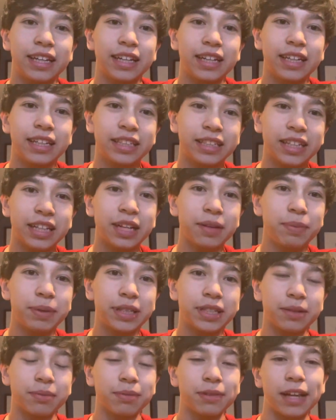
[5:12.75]
he's going to be
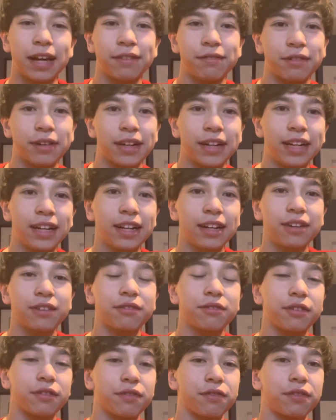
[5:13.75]
some leverage
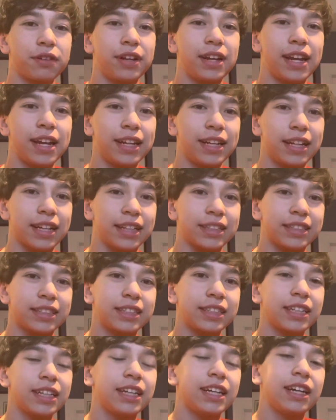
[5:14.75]
for free agents.